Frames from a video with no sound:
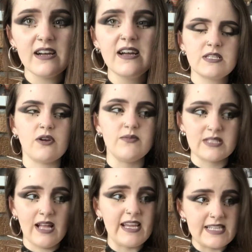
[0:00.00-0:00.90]
So I was
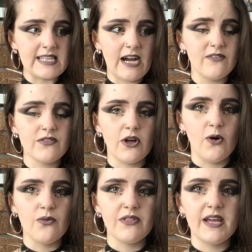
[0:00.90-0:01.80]
lying down for the
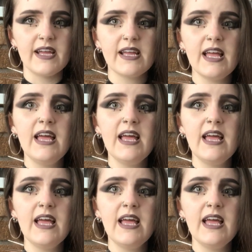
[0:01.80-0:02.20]
whole thing,